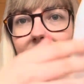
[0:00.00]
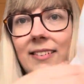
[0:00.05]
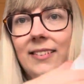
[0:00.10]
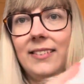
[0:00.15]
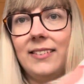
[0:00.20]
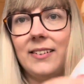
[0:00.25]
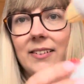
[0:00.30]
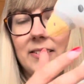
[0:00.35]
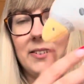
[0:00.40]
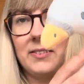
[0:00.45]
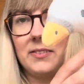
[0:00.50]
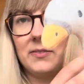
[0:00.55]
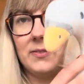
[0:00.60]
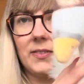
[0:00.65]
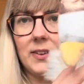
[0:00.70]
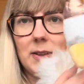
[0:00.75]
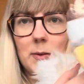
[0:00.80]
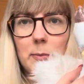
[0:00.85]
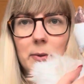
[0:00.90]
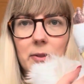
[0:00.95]
So it doesn't
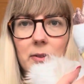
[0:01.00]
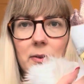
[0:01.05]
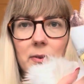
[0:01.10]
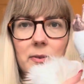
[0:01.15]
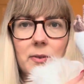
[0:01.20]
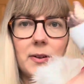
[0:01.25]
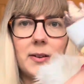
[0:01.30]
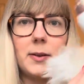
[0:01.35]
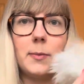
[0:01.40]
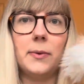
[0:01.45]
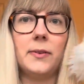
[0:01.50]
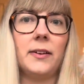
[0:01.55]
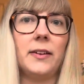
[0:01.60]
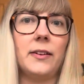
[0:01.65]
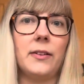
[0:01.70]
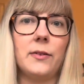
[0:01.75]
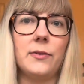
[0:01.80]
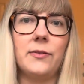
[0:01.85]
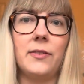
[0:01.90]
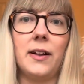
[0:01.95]
really belong to any
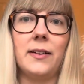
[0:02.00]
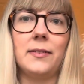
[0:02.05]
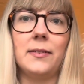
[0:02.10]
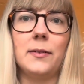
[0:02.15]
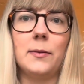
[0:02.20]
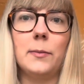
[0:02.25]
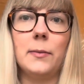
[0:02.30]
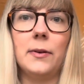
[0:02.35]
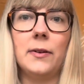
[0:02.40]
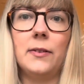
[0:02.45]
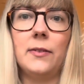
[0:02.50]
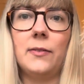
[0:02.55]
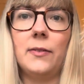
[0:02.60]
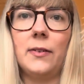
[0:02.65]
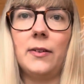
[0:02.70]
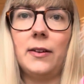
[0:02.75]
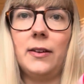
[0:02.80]
particular fandom, but it's very